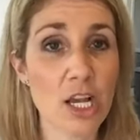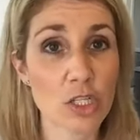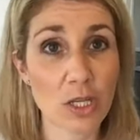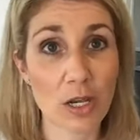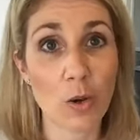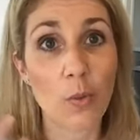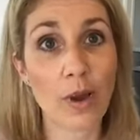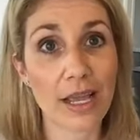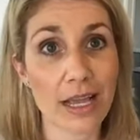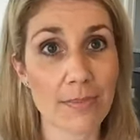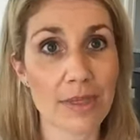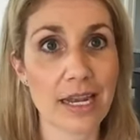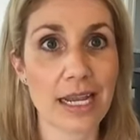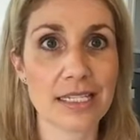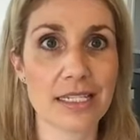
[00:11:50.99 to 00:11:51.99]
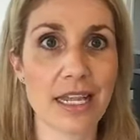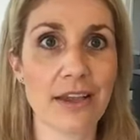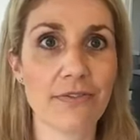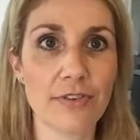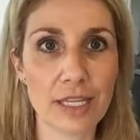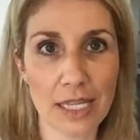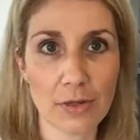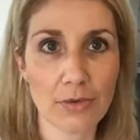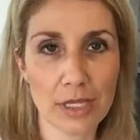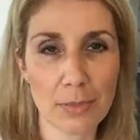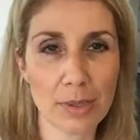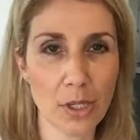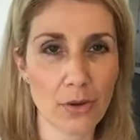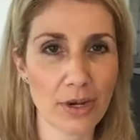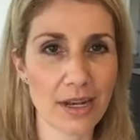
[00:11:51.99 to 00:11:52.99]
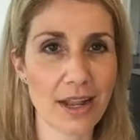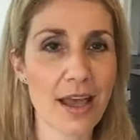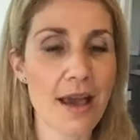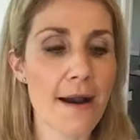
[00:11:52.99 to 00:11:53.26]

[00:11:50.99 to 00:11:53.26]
So I don't wake up the next day feeling really bloated.